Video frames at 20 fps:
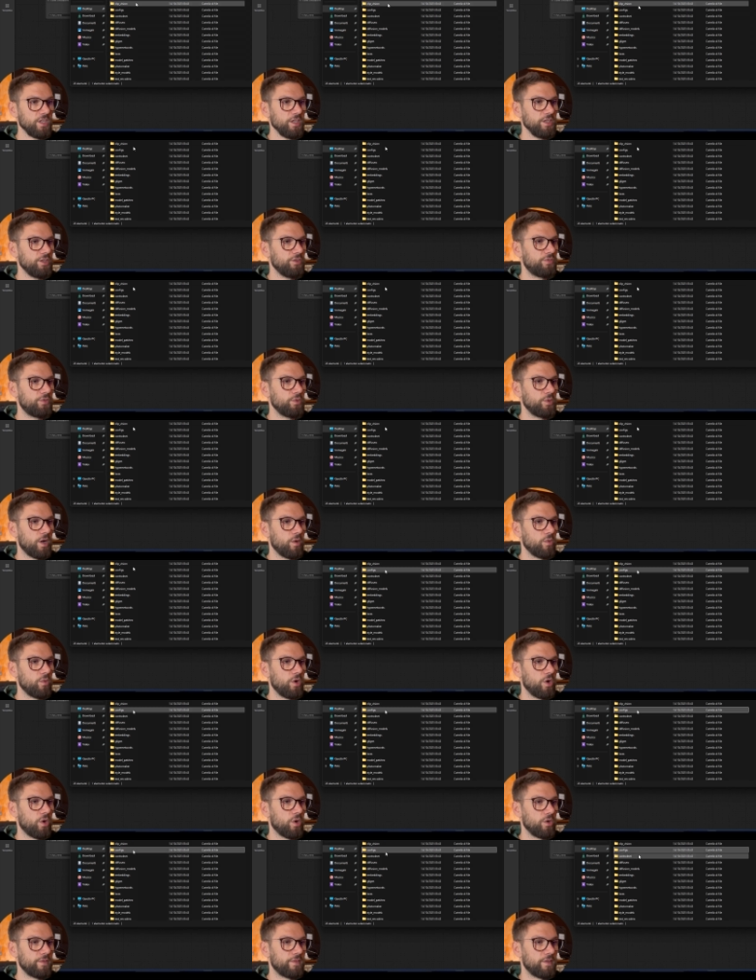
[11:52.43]
If you
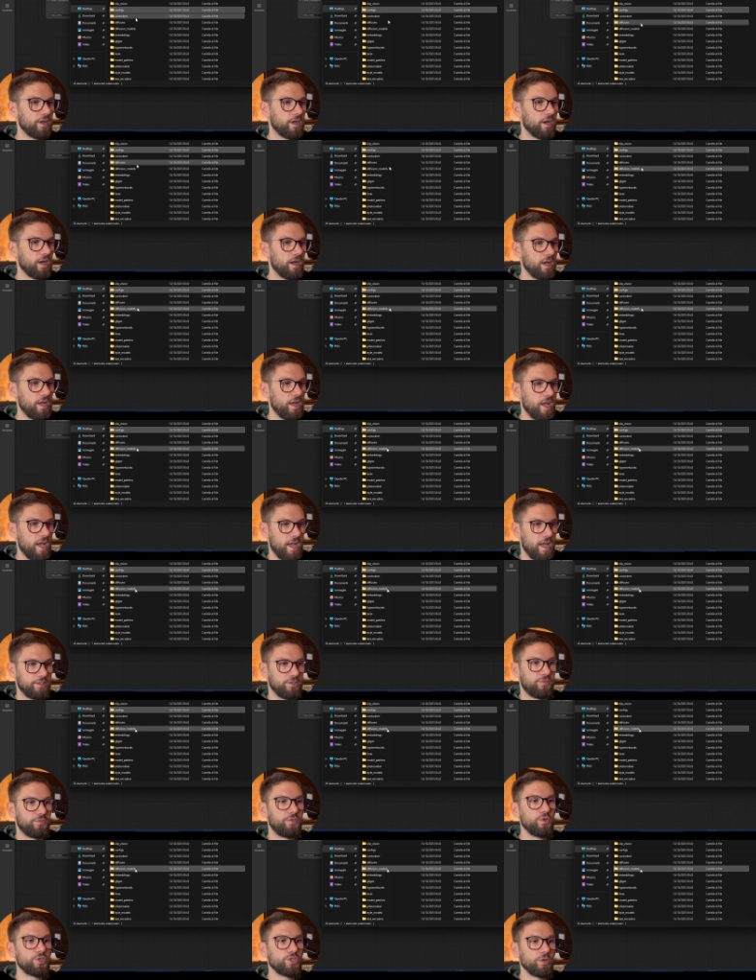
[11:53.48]
download uh, a
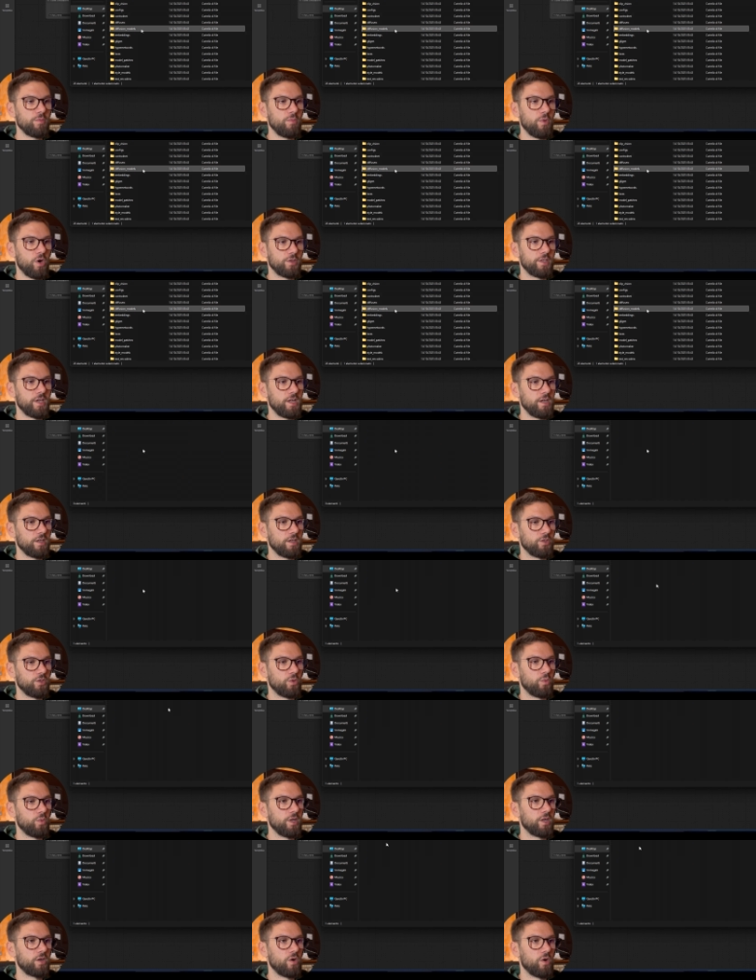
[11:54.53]
diffusion model, you
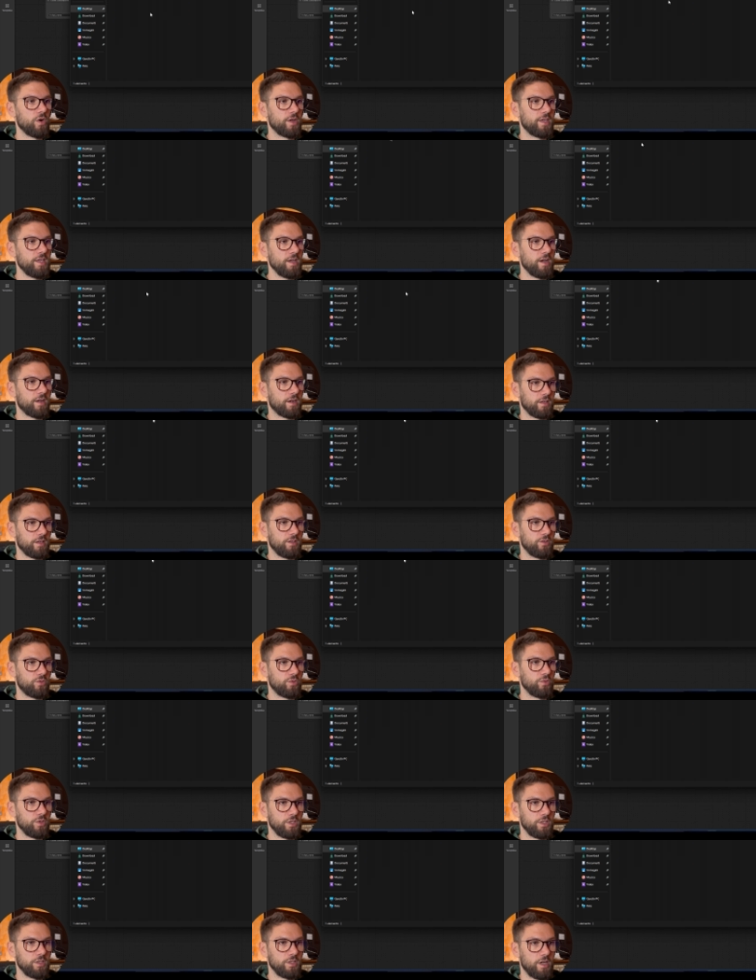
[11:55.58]
will go here
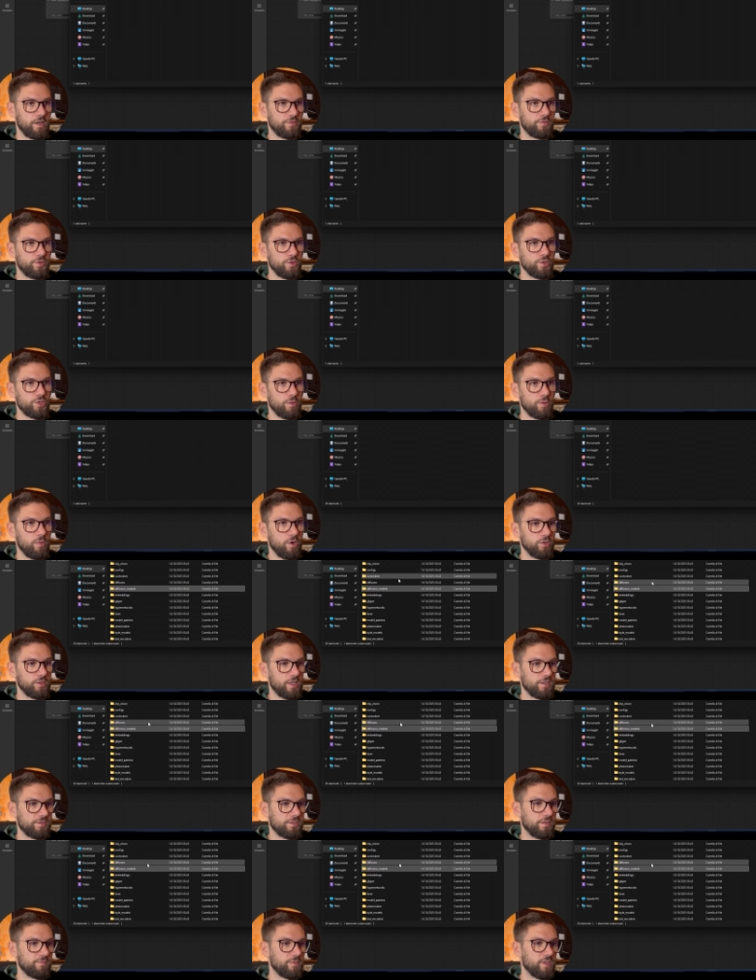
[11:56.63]
into in diffusion
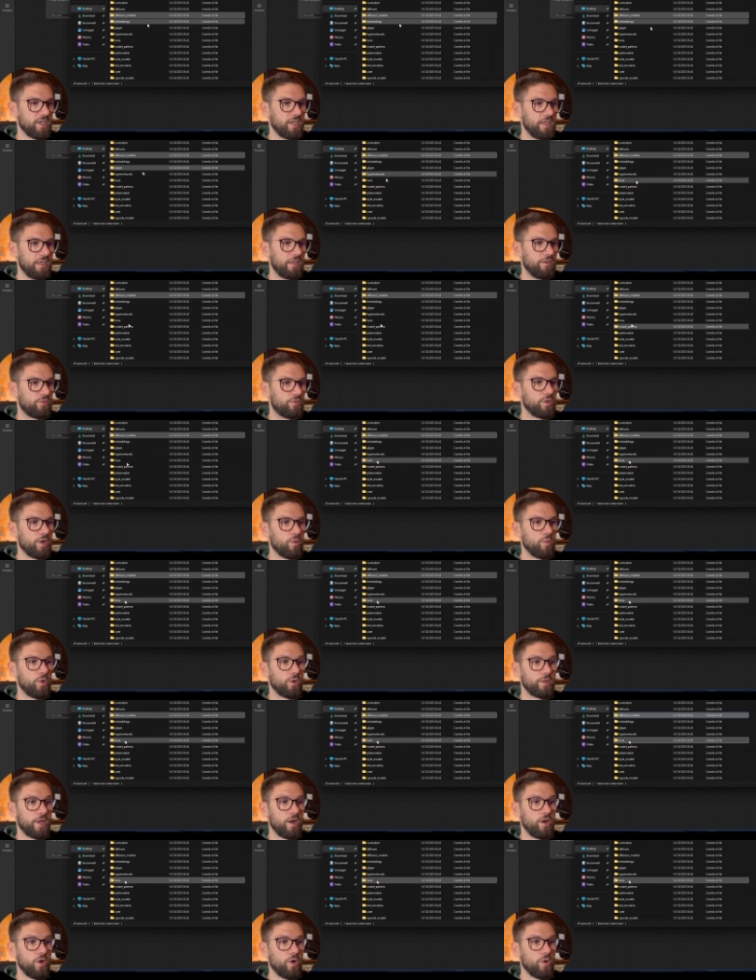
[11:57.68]
models. If you
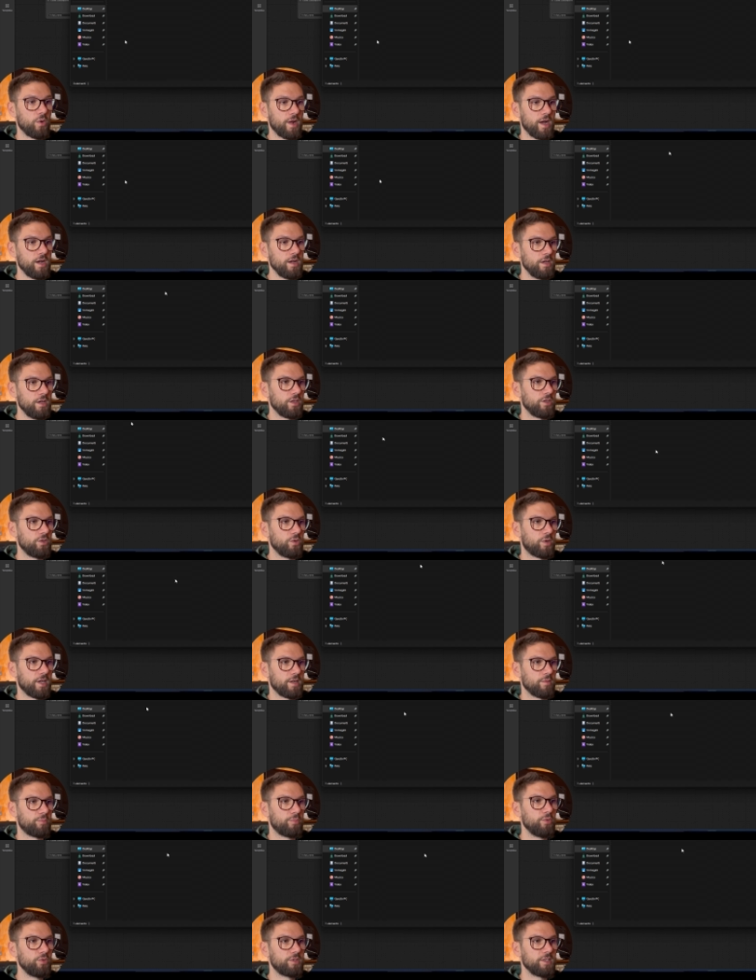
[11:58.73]
download a LoRa, you
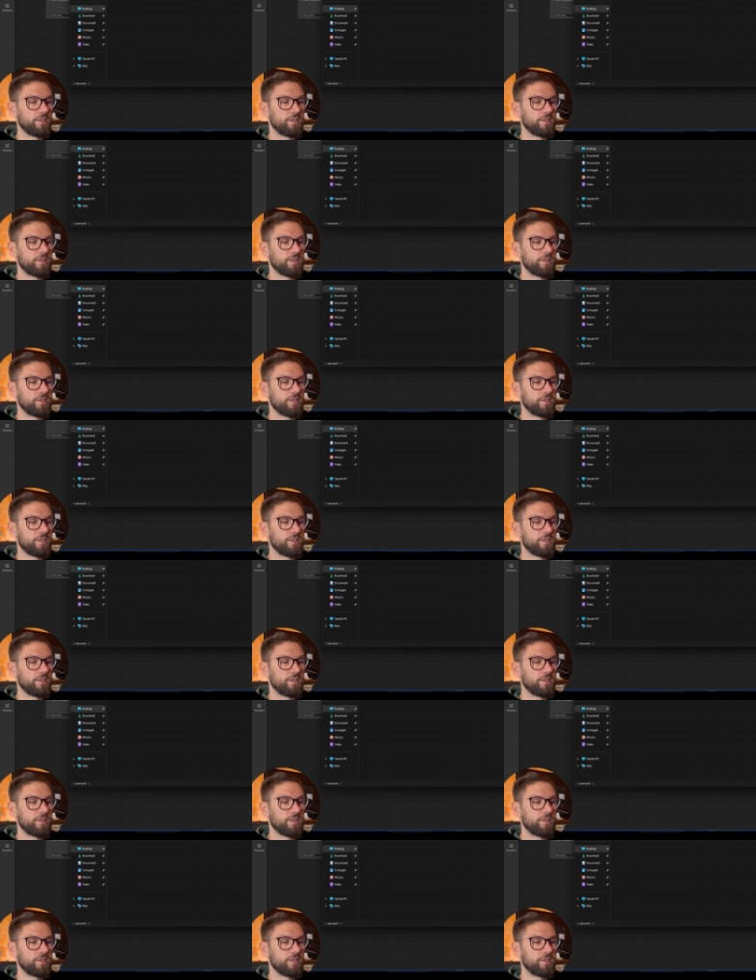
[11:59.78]
can put